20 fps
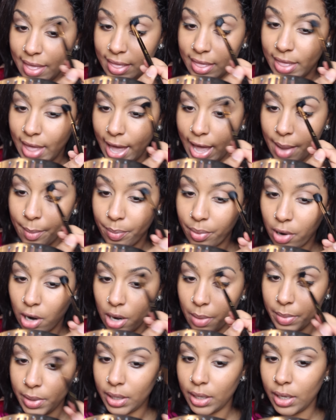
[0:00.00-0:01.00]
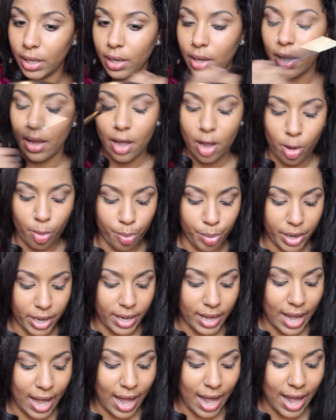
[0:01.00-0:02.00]
that prominent
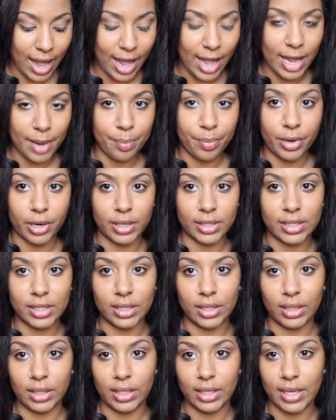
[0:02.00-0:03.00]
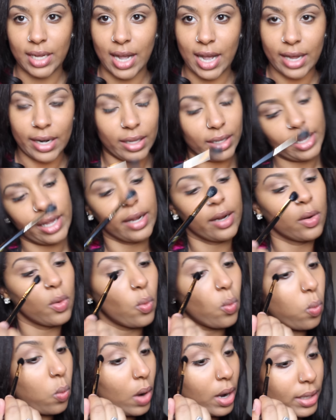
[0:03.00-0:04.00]
but I personally kind of like
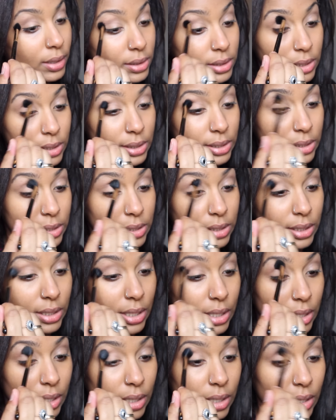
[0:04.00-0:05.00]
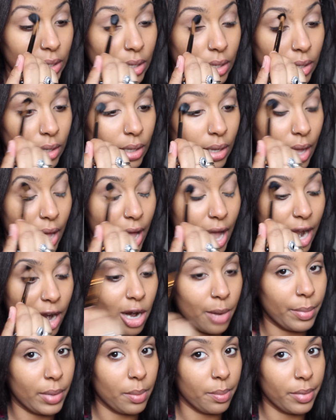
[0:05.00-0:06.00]
want to see I
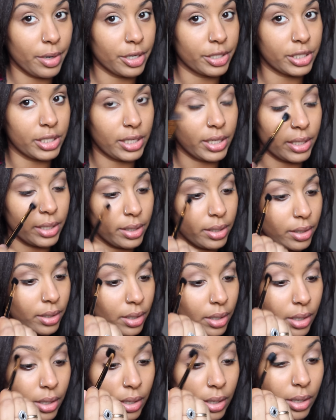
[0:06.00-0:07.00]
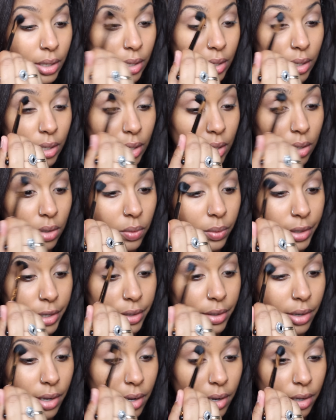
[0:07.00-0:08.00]
remember Gia what are
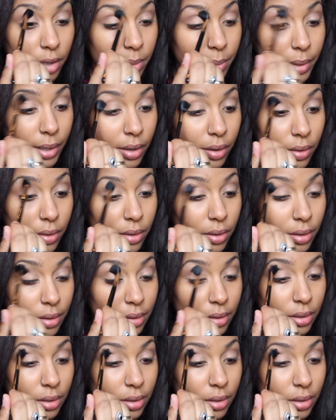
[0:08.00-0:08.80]
you talking about